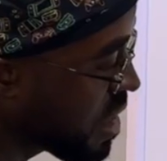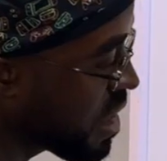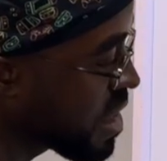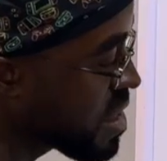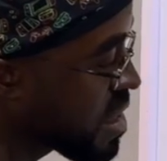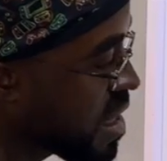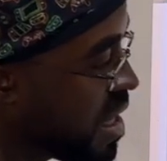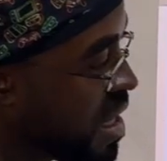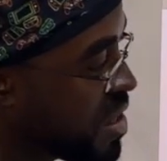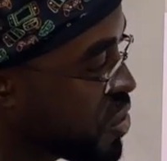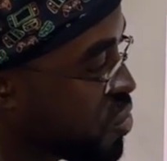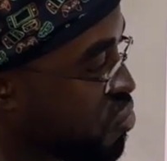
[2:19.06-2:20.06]
and that
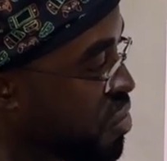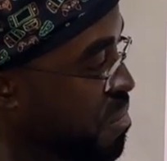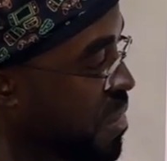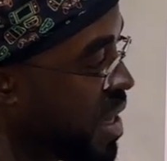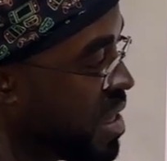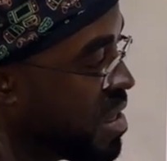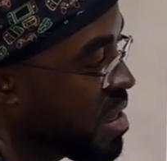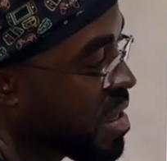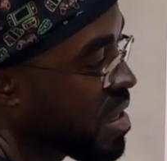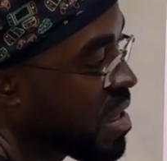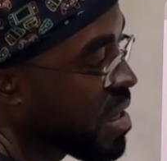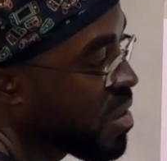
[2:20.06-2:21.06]
scar should remain
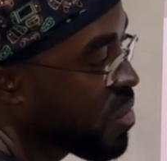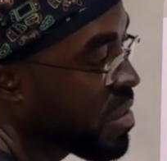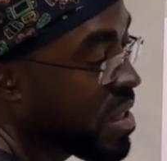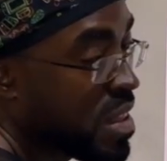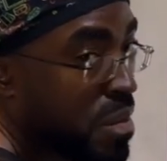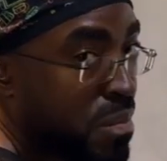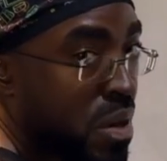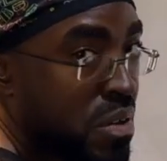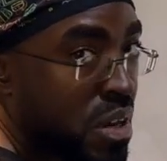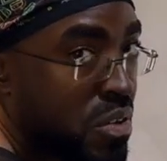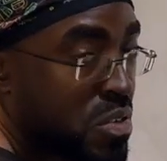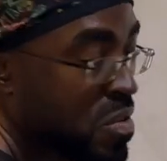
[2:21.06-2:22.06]
within the
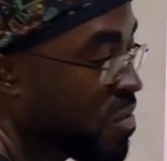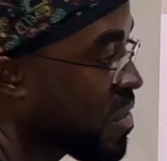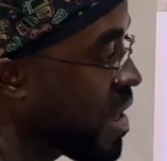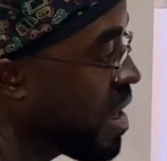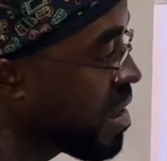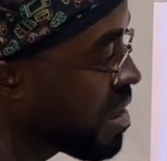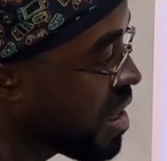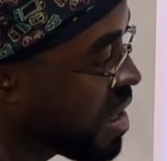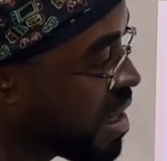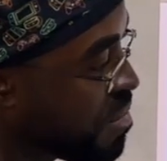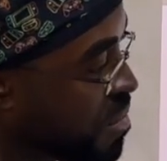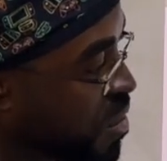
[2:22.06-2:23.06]
boundaries of the
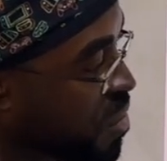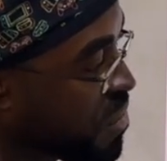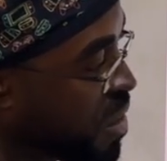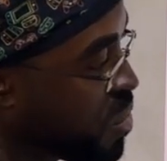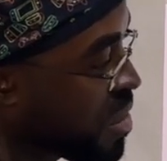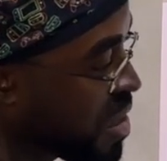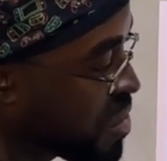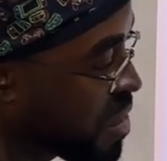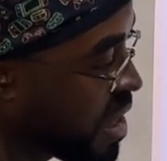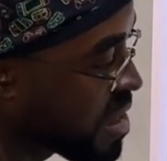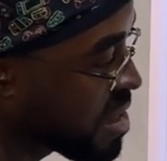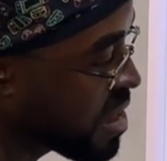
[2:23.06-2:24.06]
wound, as you
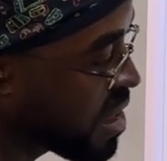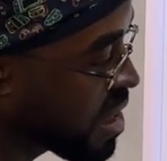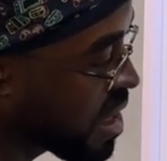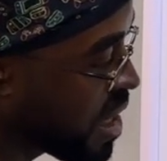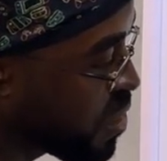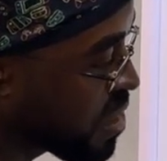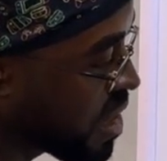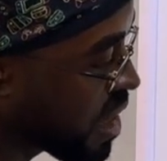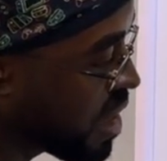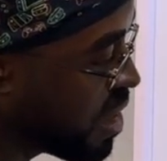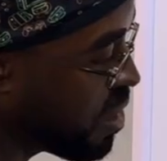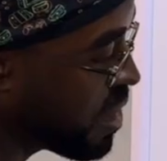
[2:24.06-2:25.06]
can see. Now with the
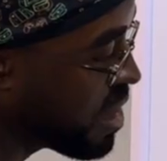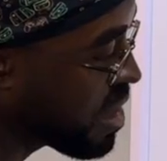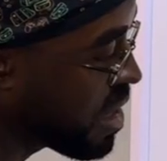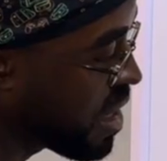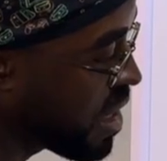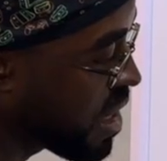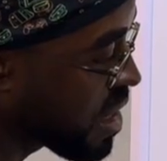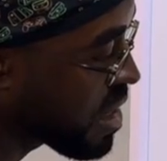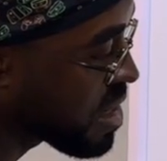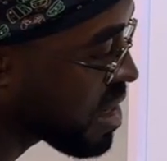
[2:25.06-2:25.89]
keloid, the